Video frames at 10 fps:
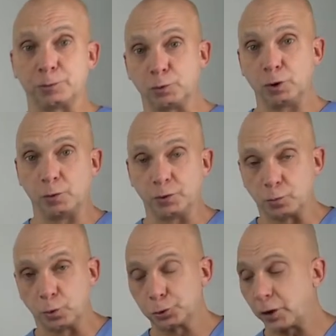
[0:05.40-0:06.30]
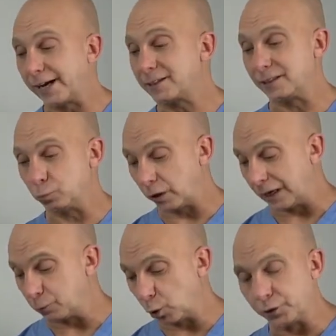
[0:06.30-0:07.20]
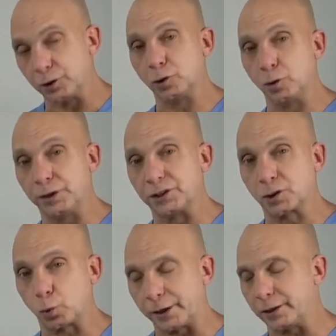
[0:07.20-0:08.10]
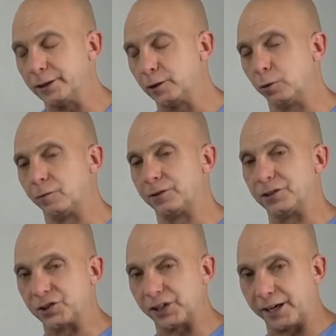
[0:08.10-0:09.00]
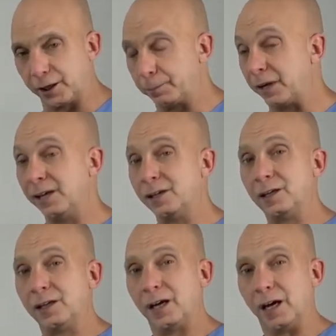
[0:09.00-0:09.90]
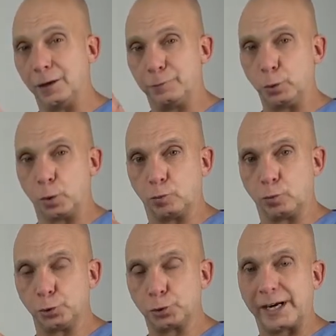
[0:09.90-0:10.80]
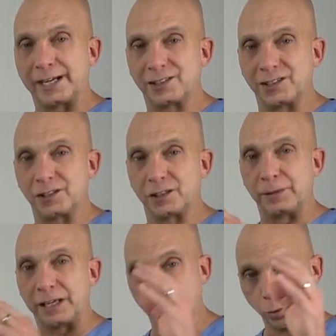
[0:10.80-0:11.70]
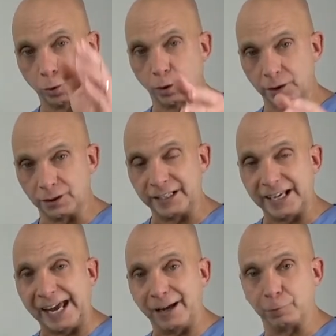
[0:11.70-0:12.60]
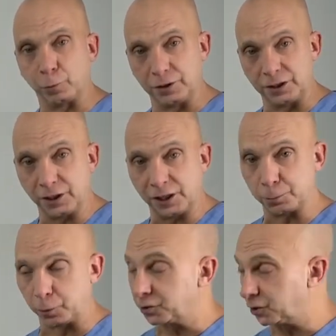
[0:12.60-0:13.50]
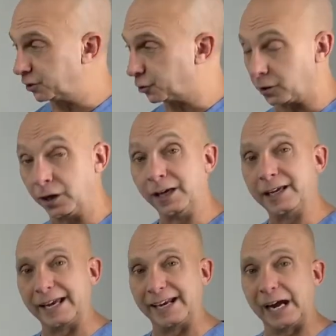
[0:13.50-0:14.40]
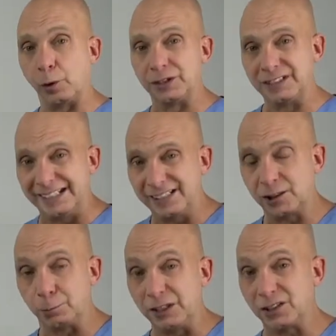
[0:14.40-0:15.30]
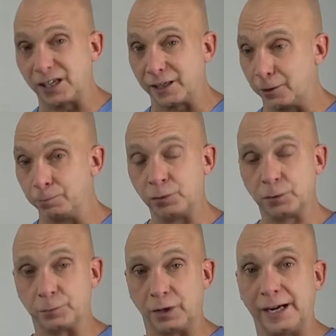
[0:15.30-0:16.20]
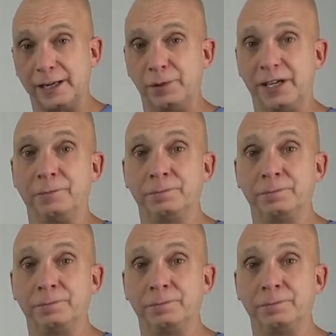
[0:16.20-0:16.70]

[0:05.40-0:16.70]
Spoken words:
Rouleau with Rultract, and what I'm going to do is quickly go over the setup of your Rultract system that you currently have for the NUSS procedure and how it needs to be set up for IMA.